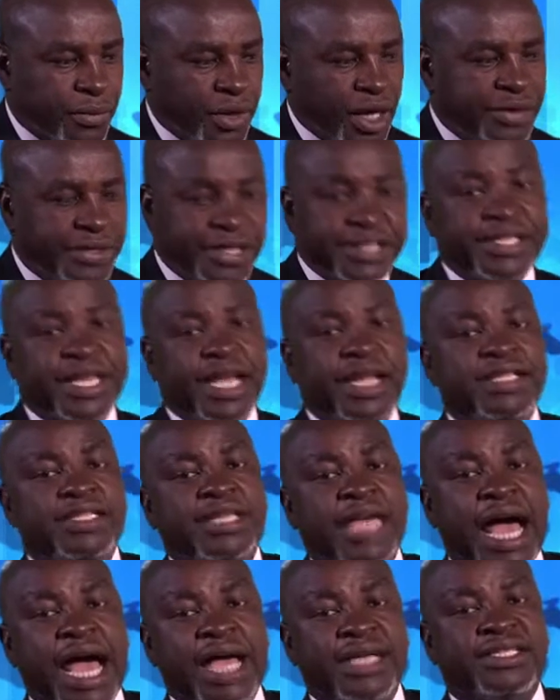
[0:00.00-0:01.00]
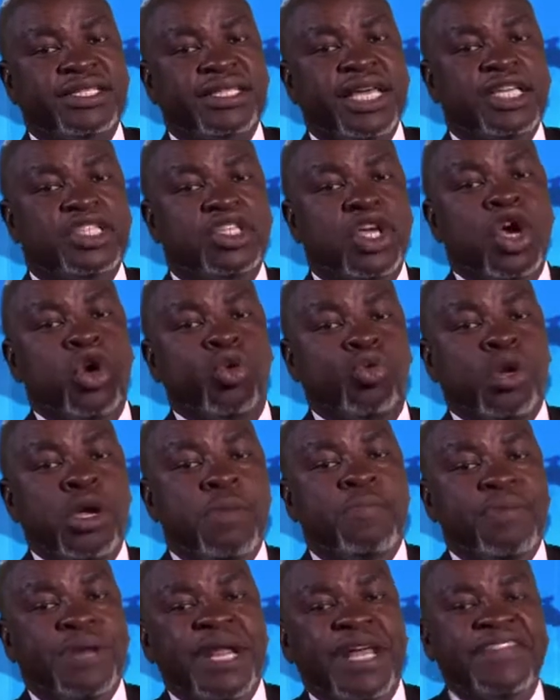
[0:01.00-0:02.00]
the sales guy says, we
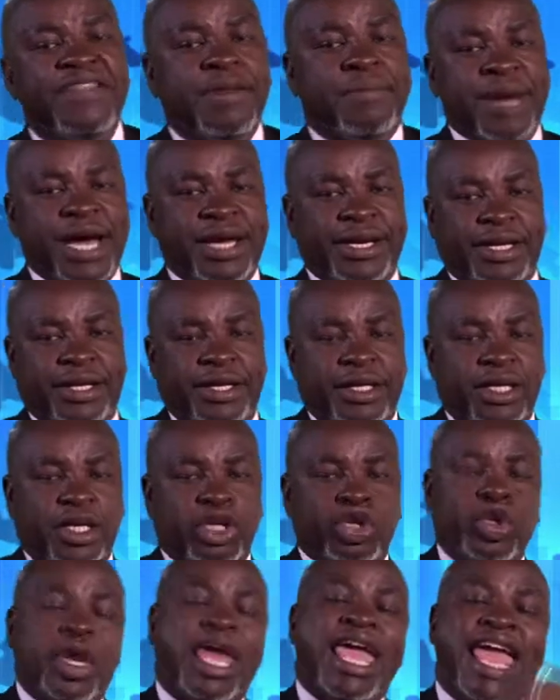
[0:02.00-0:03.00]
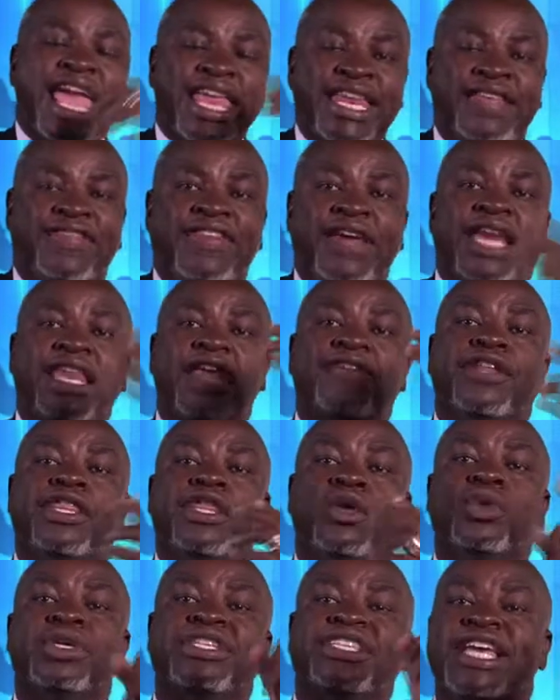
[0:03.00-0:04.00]
bring the money. So anything and
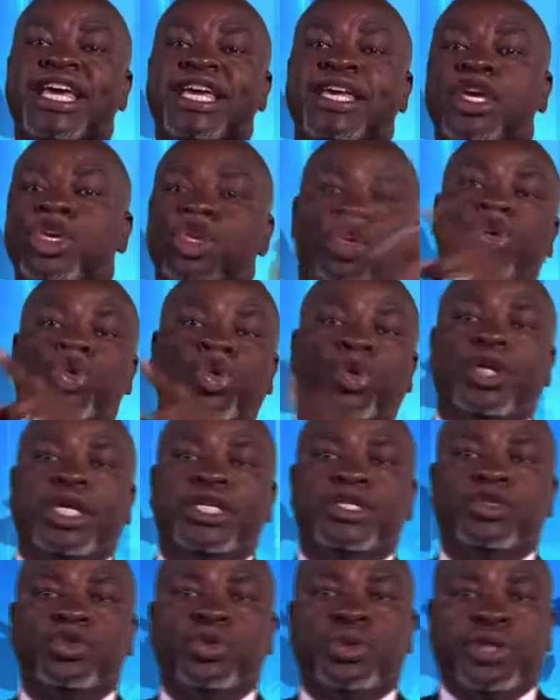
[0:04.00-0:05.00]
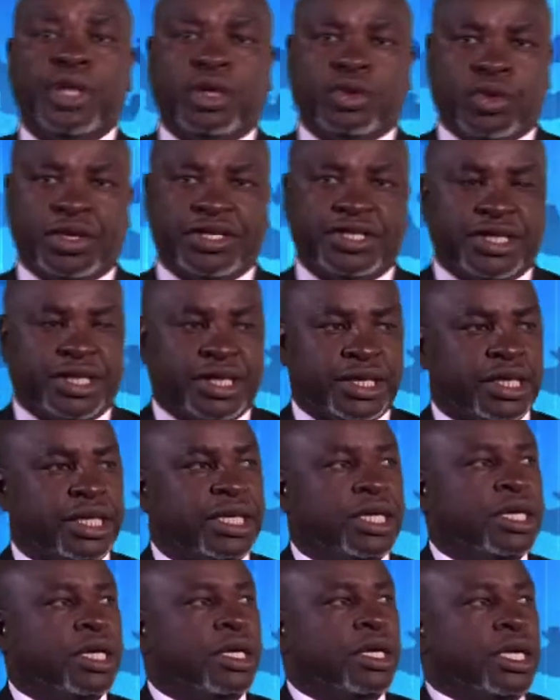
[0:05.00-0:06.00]
everything we say, you should listen to without questioning.
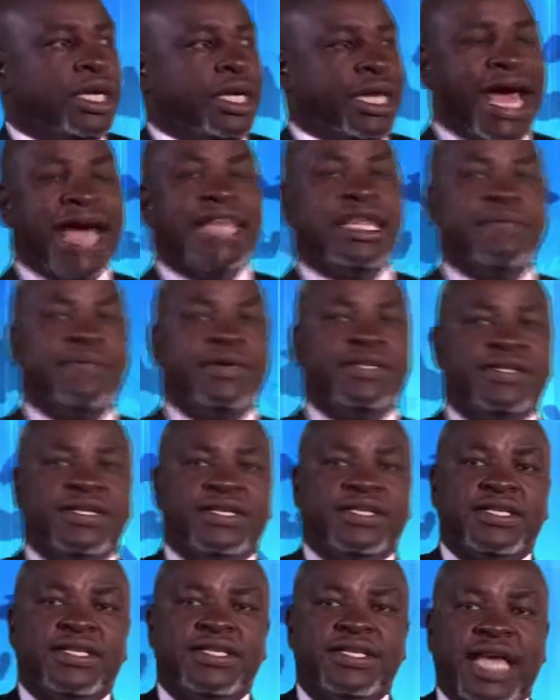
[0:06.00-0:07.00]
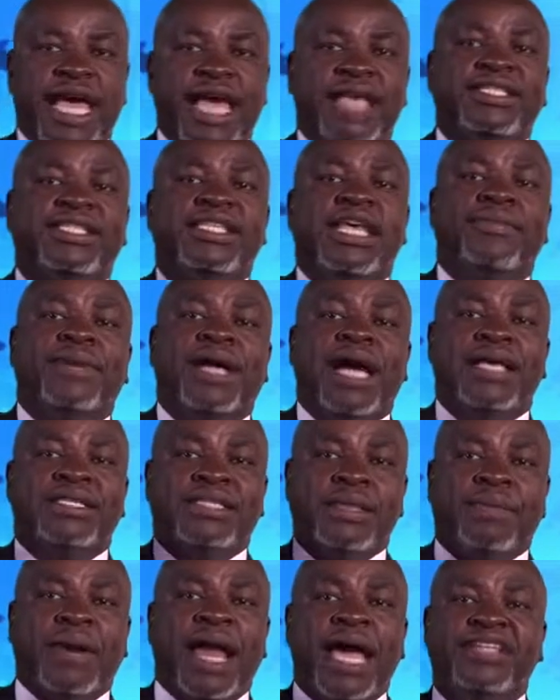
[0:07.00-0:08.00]
In other businesses, the SCM guy,
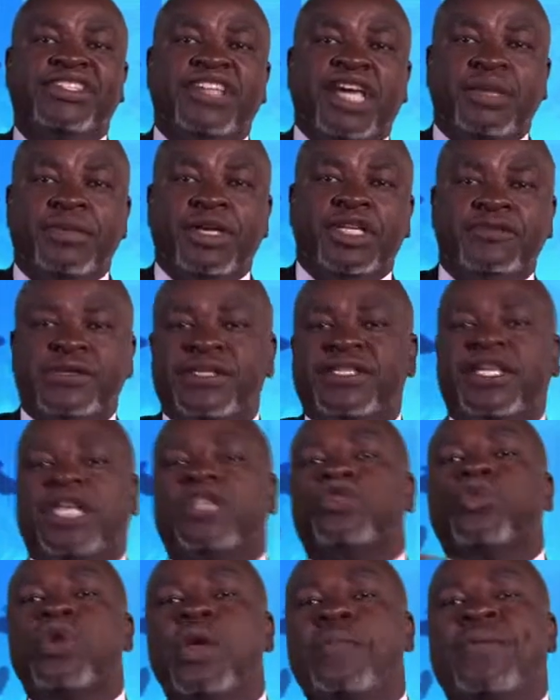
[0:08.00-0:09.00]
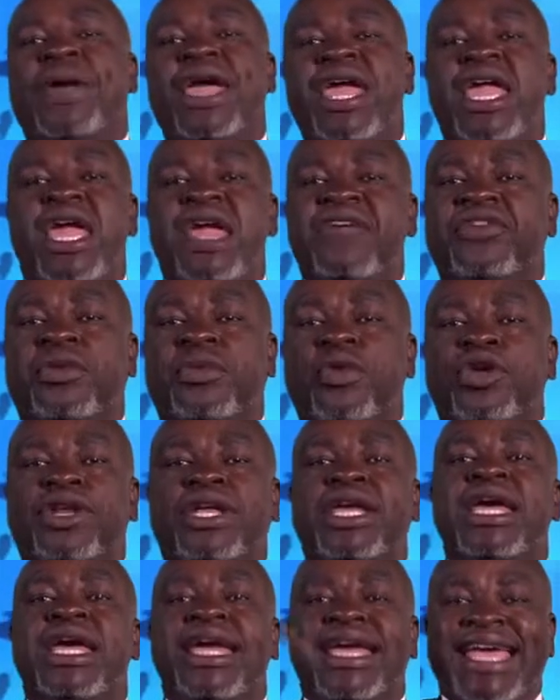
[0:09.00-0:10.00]
supply chain management, says, we pay
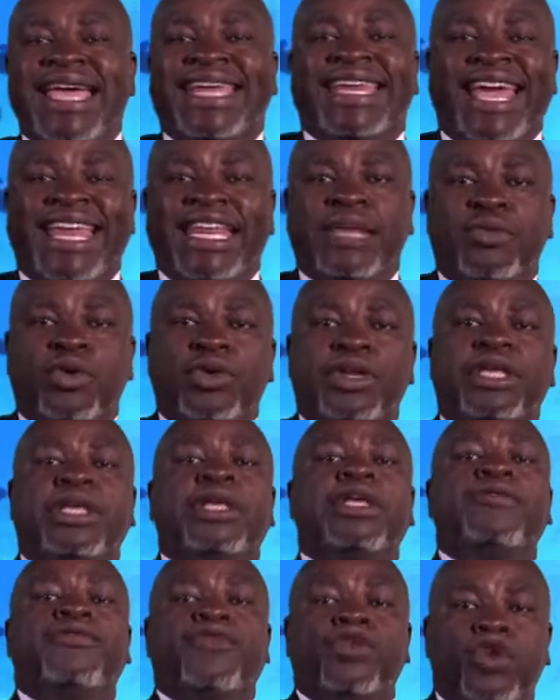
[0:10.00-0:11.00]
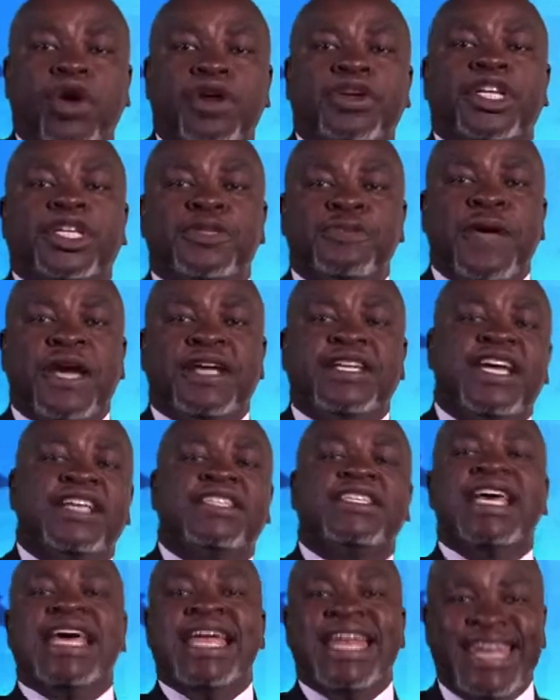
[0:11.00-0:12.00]
everybody and anybody. If you don't respect
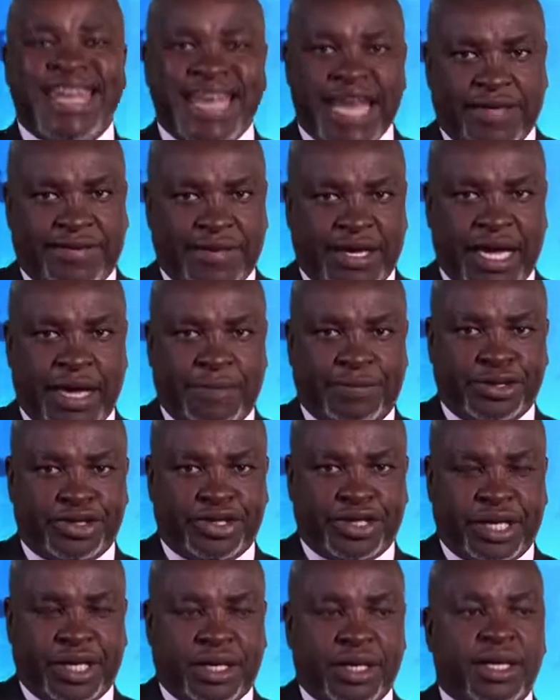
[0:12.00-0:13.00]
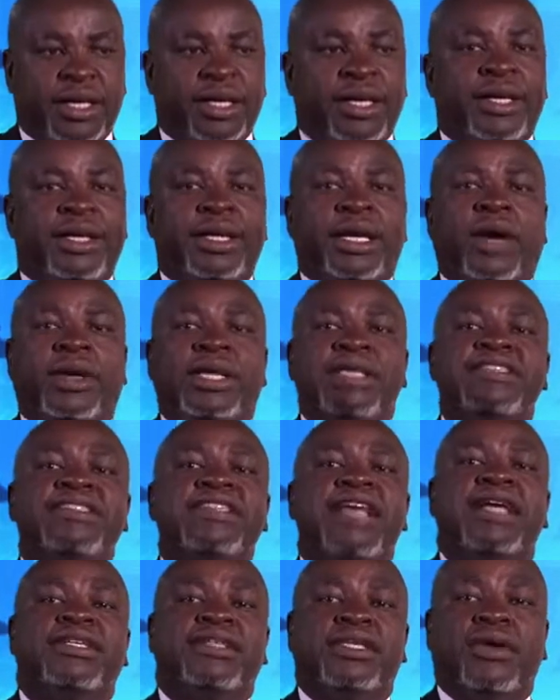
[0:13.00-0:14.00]
us, nothing happens here. Now, in
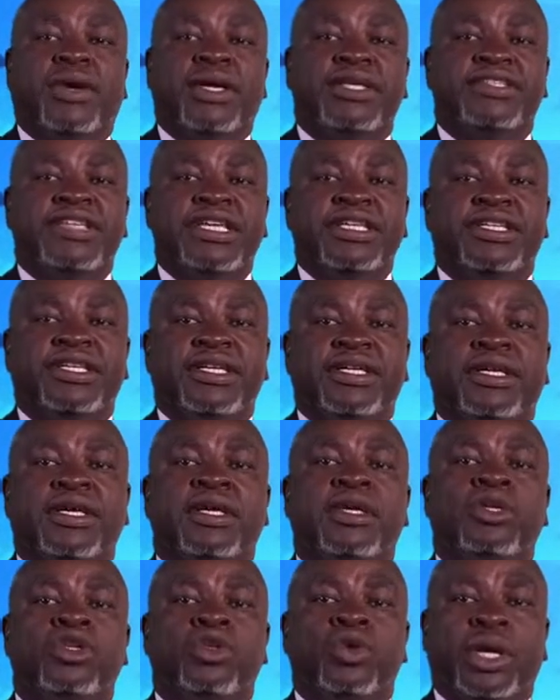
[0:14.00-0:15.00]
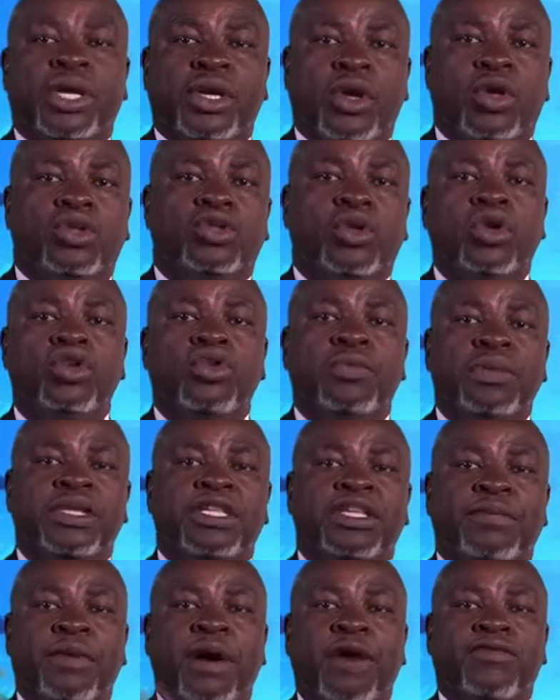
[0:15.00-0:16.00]
such an organization, you are not going to
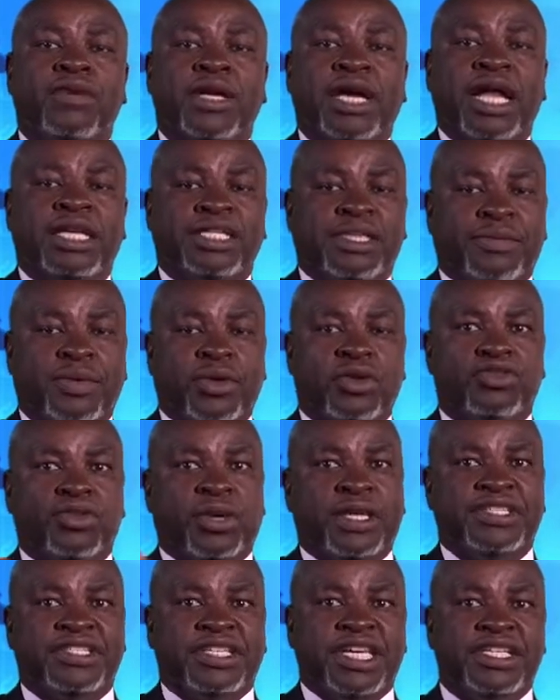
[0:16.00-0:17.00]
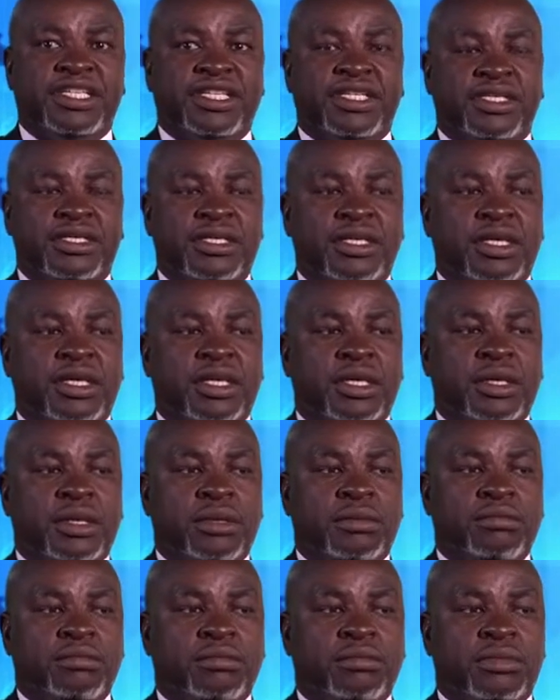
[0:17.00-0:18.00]
build a powerful culture, because organizations,
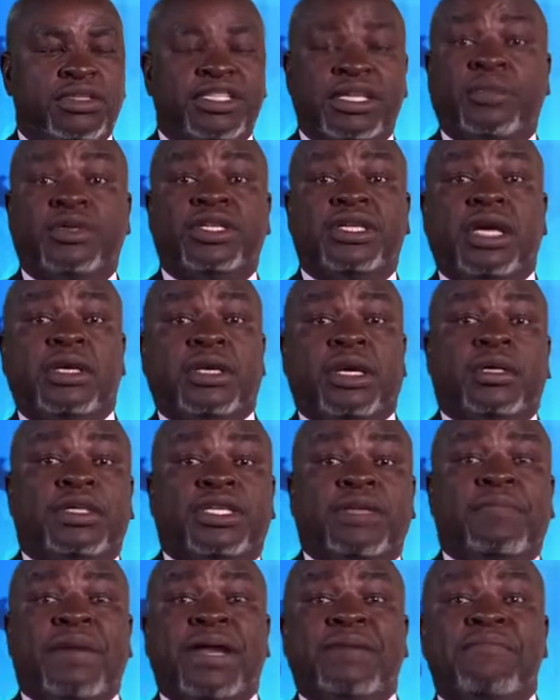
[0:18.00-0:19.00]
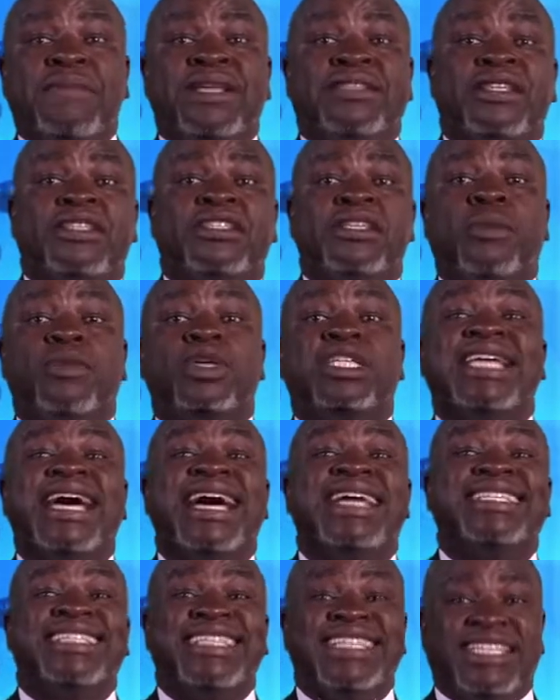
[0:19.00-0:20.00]
departments
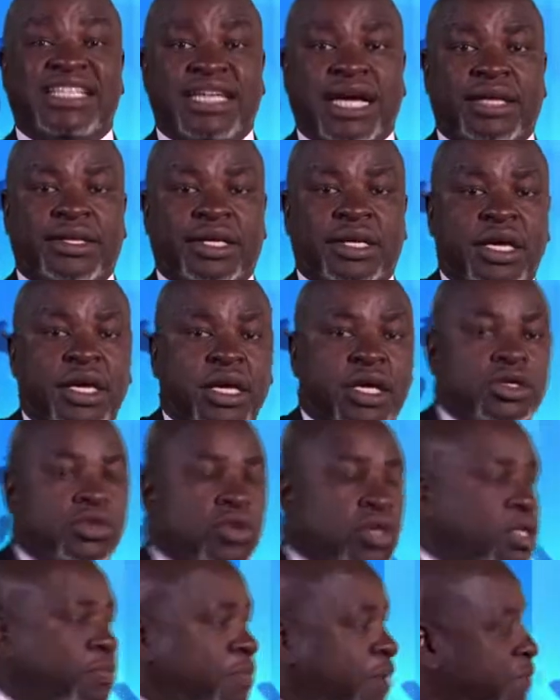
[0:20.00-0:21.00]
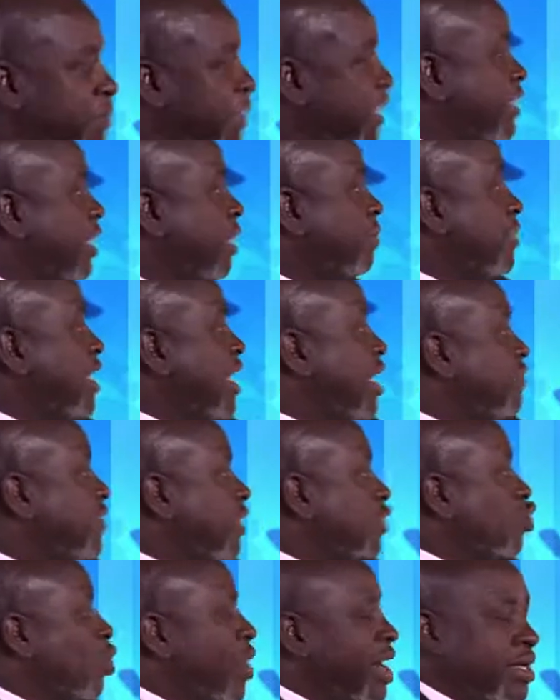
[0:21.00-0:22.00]
sabotage each other. So departmental behavior
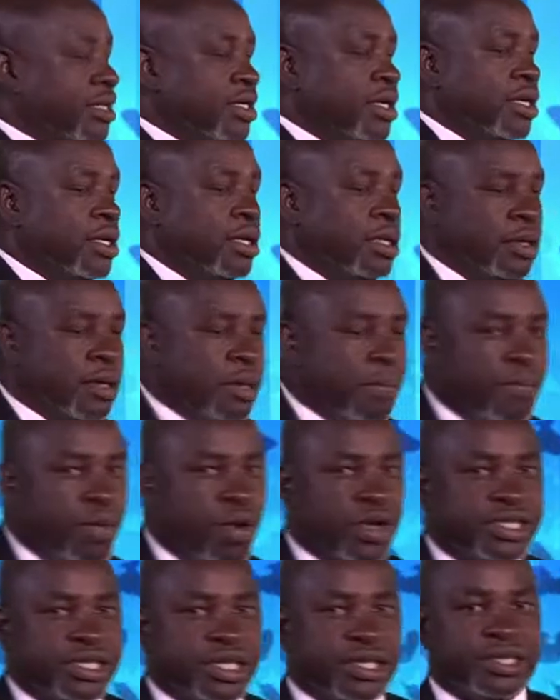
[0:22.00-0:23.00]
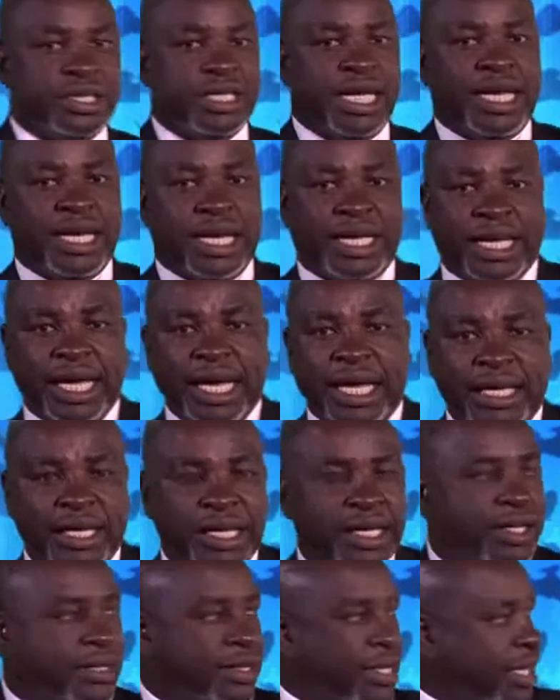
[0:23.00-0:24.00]
is quite important. And
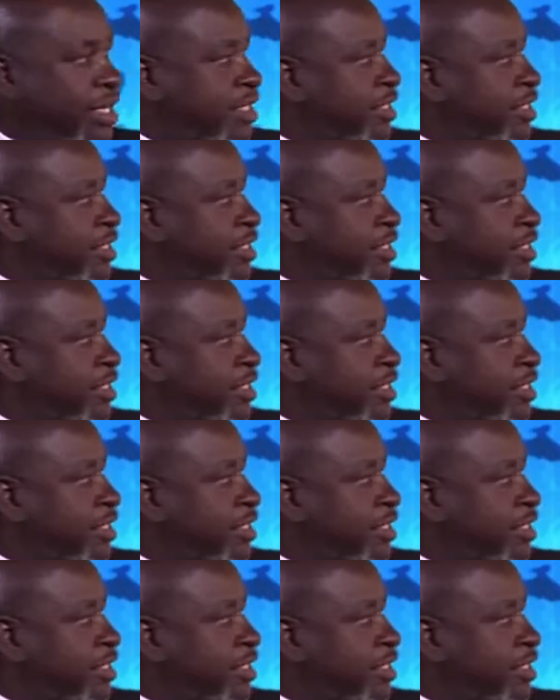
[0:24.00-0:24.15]
again, that is